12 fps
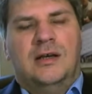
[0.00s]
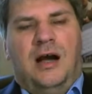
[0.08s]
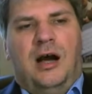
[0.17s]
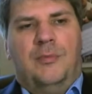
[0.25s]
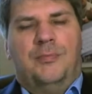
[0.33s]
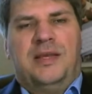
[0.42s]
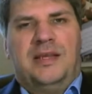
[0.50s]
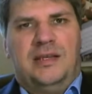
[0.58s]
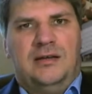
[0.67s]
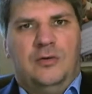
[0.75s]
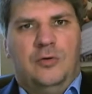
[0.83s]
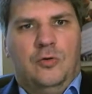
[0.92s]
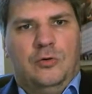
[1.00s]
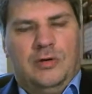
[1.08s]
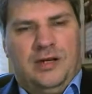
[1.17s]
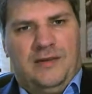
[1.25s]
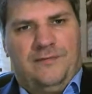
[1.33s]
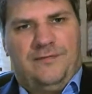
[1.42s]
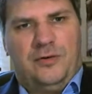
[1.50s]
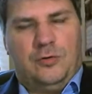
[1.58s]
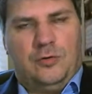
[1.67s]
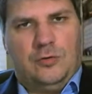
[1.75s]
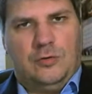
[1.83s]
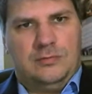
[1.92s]
upbeat or if
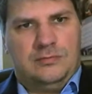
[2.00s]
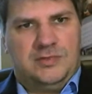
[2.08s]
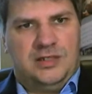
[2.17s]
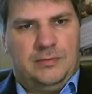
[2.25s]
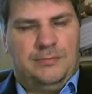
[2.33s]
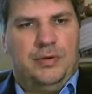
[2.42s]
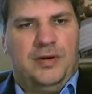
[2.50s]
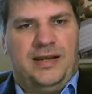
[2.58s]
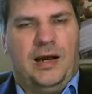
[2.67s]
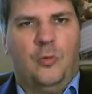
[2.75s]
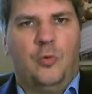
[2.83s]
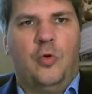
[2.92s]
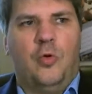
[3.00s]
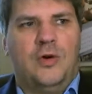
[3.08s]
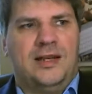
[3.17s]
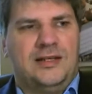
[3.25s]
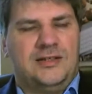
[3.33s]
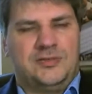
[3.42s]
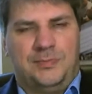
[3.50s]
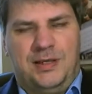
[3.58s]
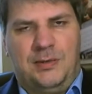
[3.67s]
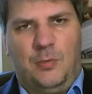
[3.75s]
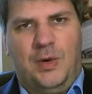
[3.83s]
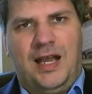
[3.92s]
you're putting out warnings and
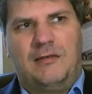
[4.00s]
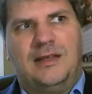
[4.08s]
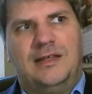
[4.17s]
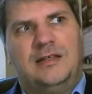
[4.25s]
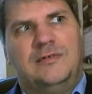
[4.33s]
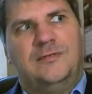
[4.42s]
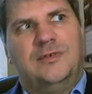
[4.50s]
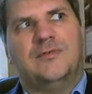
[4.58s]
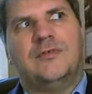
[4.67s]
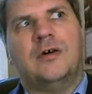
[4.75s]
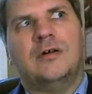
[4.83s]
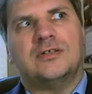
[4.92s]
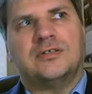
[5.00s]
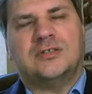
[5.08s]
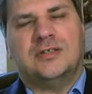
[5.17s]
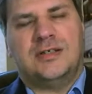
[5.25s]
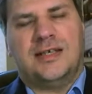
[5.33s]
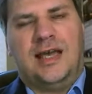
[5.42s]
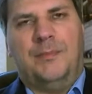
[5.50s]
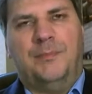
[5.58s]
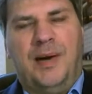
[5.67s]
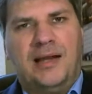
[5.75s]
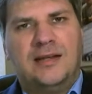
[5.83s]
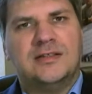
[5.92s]
being wary, you've got to get a
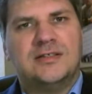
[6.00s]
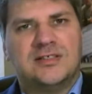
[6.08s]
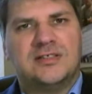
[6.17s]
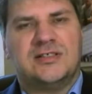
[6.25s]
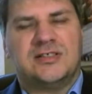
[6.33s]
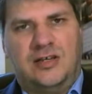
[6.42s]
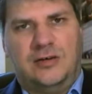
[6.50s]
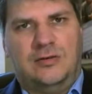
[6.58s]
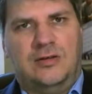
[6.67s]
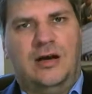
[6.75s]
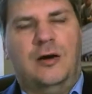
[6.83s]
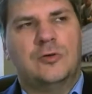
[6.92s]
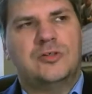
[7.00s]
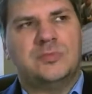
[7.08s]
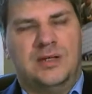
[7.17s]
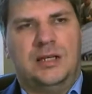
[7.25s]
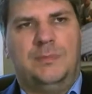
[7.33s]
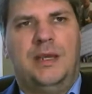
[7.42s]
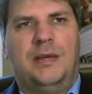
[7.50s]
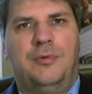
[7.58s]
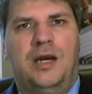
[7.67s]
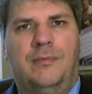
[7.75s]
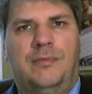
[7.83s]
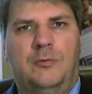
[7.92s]
balance so that ultimately people
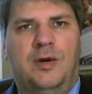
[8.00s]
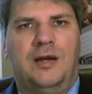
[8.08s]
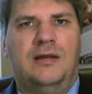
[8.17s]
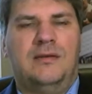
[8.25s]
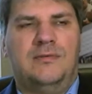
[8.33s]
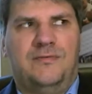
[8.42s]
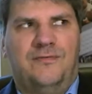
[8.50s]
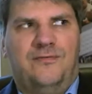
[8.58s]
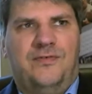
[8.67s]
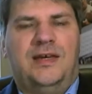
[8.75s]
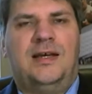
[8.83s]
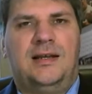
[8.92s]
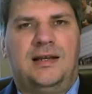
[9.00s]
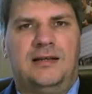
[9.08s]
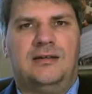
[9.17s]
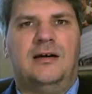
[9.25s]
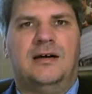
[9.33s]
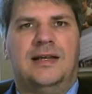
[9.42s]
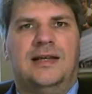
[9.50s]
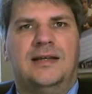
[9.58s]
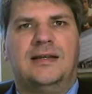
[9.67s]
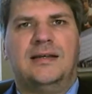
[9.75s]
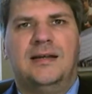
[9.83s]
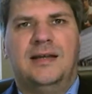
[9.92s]
coming away feeling
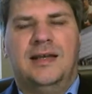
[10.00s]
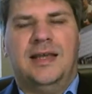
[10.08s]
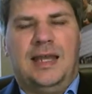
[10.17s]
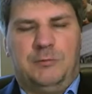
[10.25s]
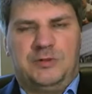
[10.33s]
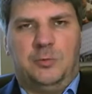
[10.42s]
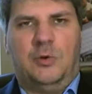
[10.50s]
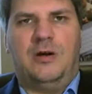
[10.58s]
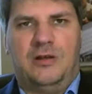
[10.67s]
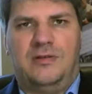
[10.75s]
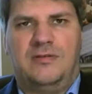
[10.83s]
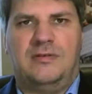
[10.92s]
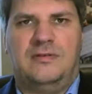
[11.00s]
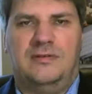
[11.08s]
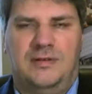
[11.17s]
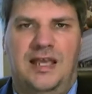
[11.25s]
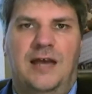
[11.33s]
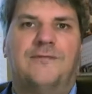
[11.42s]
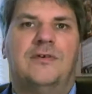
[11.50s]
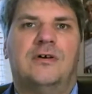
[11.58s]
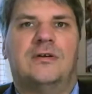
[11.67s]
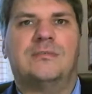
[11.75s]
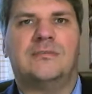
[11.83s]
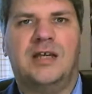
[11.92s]
like it was worth the
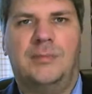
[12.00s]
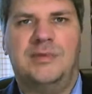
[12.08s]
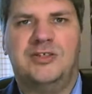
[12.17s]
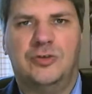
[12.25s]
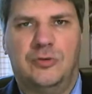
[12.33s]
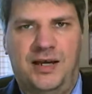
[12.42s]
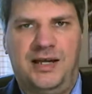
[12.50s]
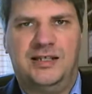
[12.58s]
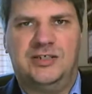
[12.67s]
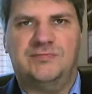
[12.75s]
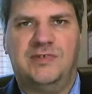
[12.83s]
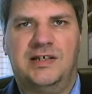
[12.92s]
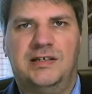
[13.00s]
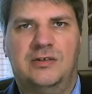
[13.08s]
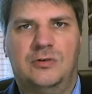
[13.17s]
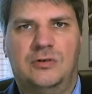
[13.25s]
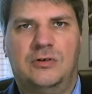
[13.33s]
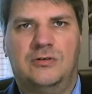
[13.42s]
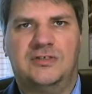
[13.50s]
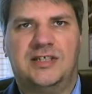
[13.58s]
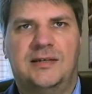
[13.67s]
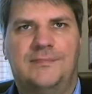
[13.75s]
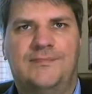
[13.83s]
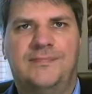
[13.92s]
effort coming to your page and reading your
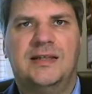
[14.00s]
content.